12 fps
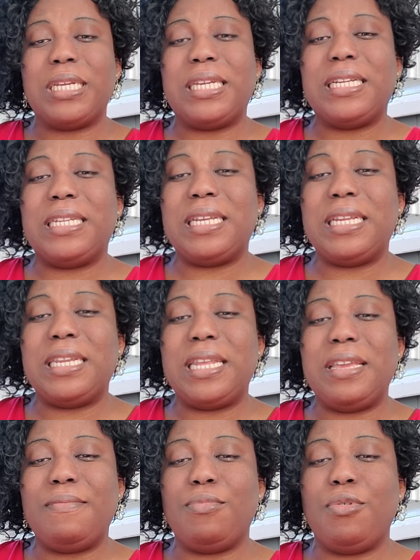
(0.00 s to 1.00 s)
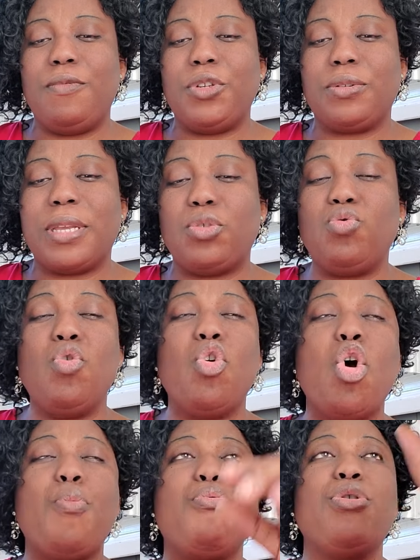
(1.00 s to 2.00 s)
in the name of Jesus Christ. You go
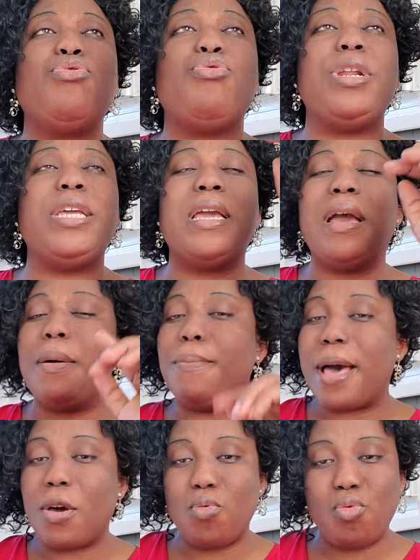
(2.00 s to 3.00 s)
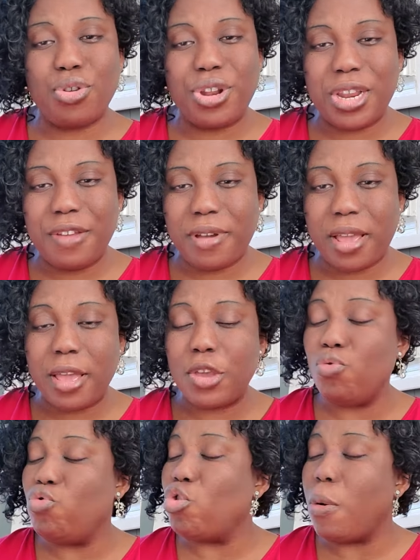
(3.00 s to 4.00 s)
upward only, backward never.
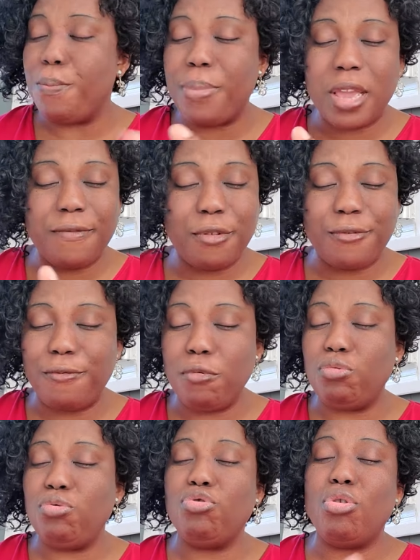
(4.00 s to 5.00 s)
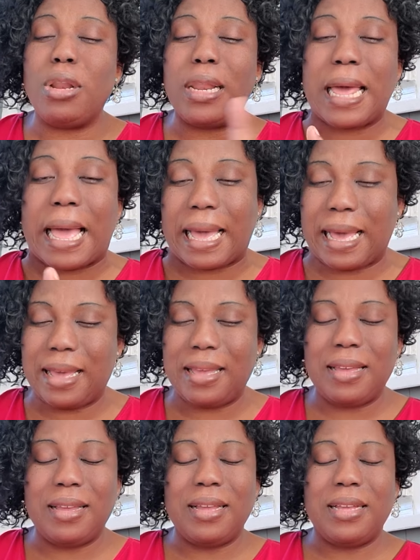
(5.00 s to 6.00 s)
You will not beg for food. You will not lack
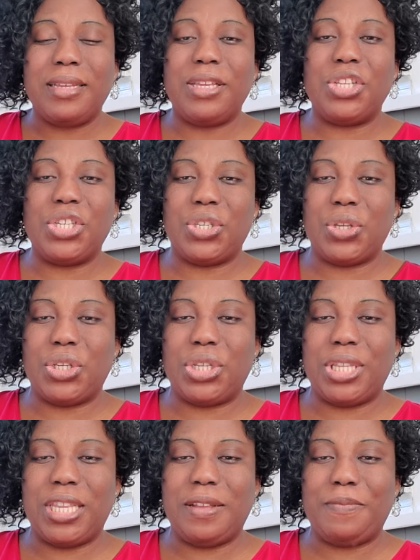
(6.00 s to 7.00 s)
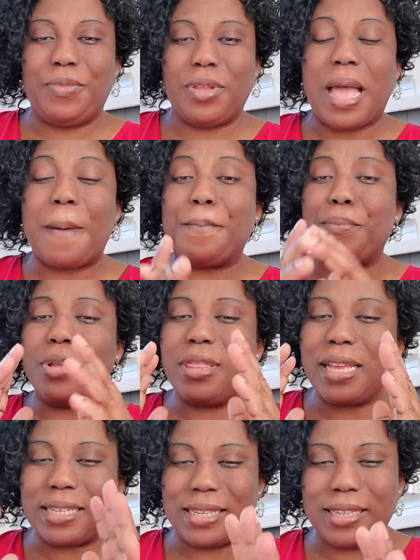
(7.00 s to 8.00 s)
in Jesus' name.
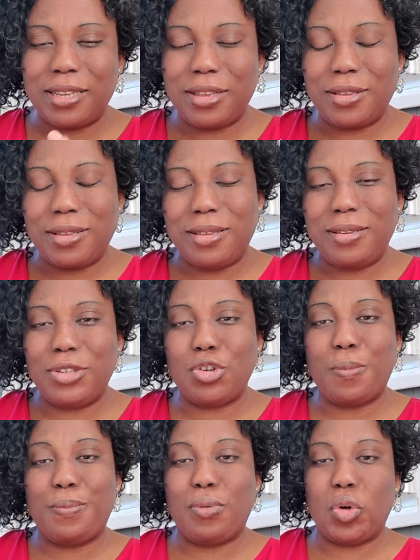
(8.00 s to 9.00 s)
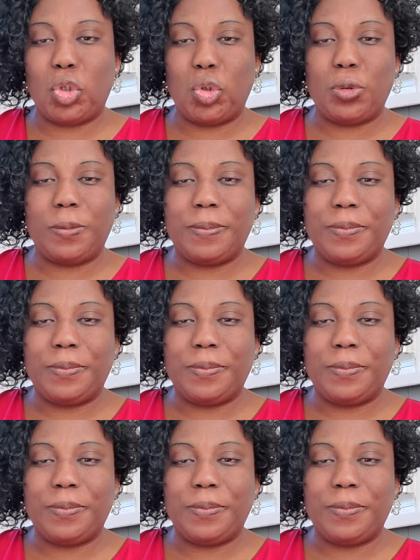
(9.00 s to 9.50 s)
Abundance is your portion